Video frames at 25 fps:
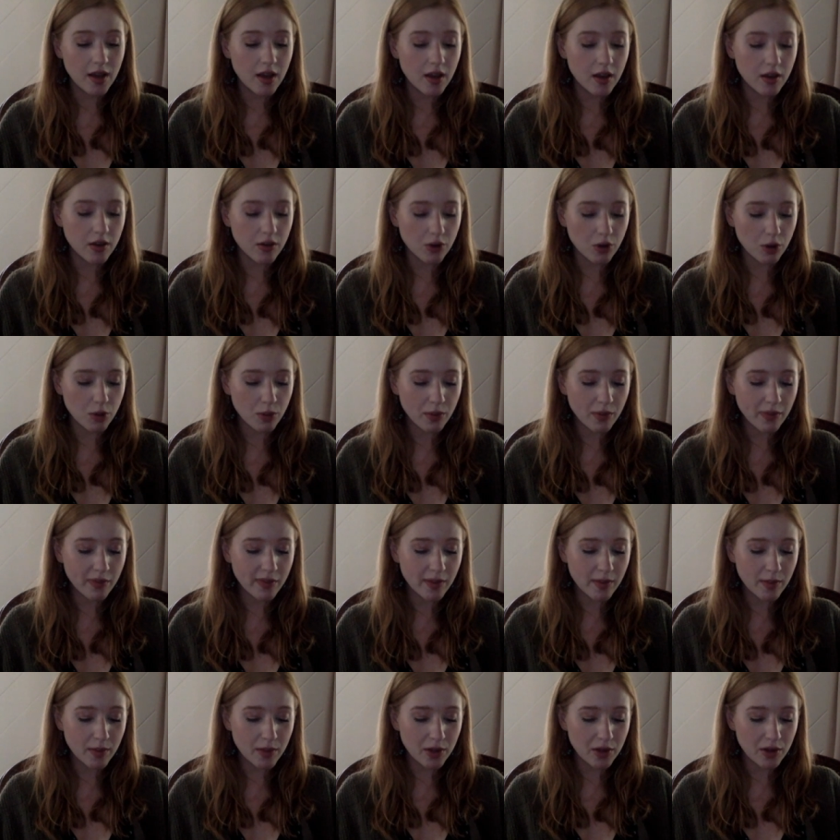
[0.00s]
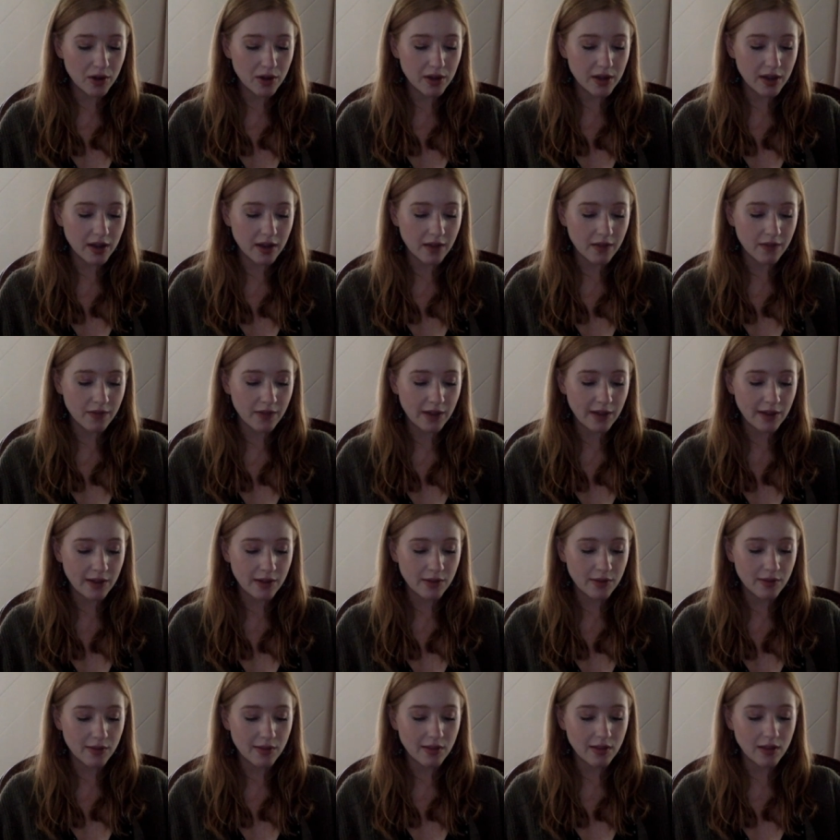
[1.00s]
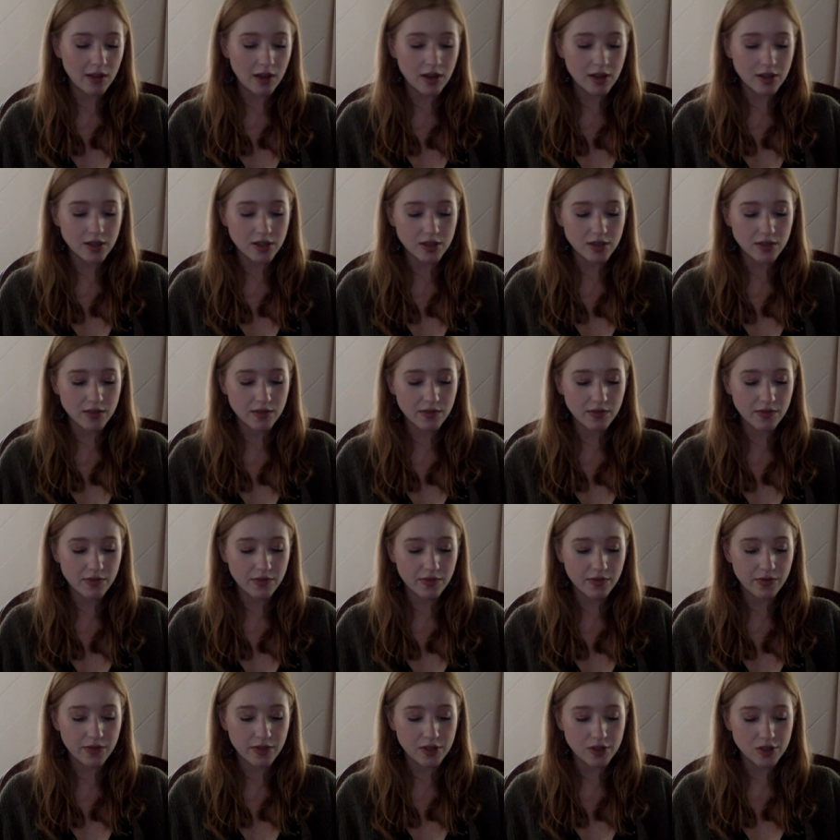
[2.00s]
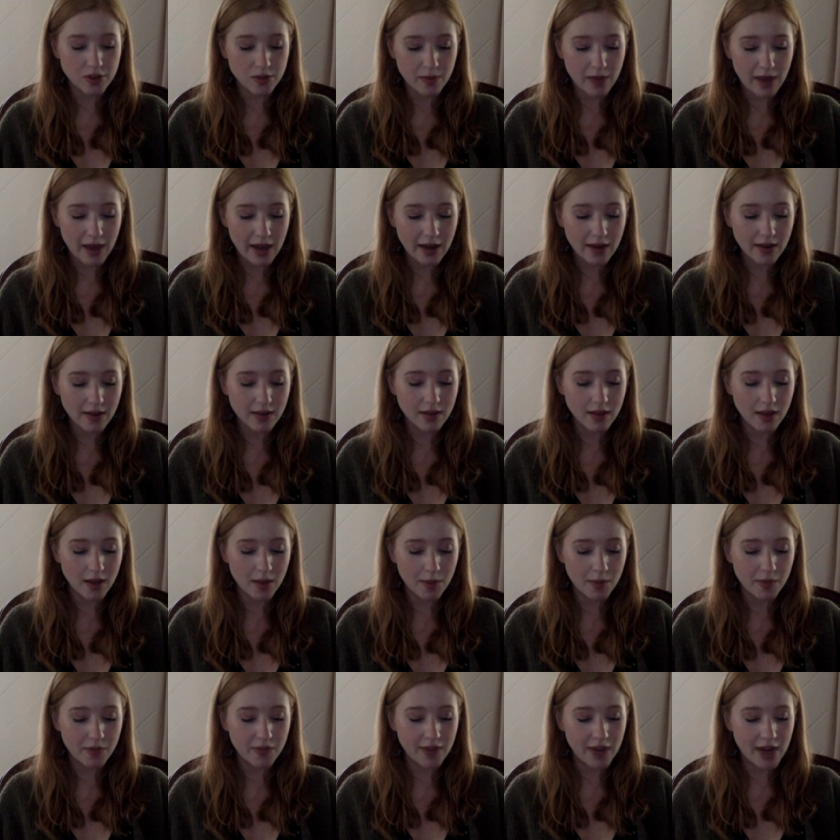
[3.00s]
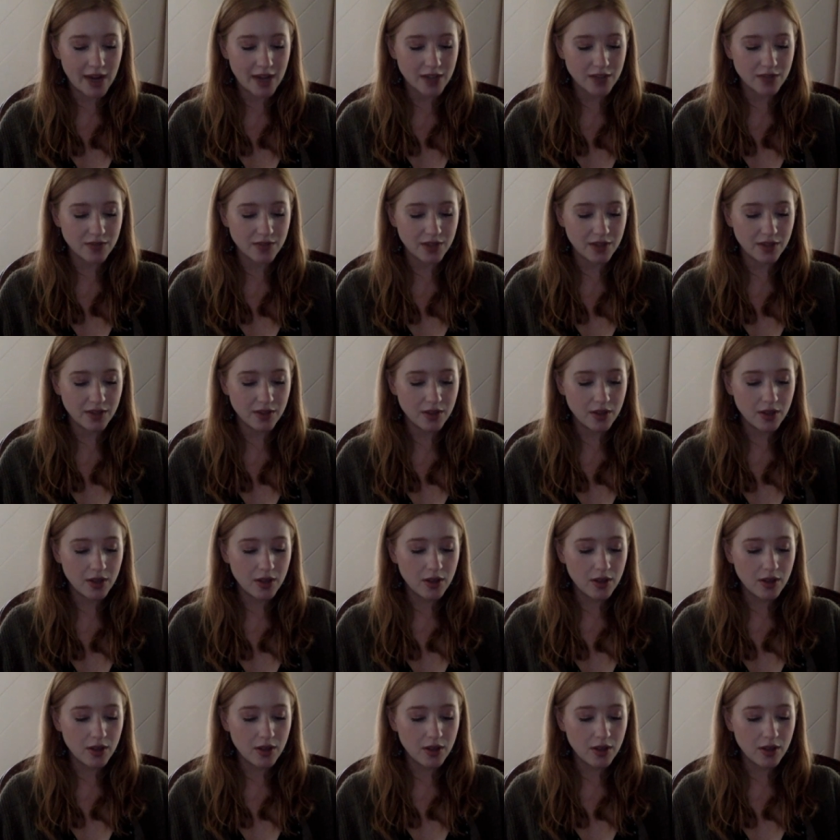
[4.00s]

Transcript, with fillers: a group of similar young fellows launched the Dramatic Club of Nashville,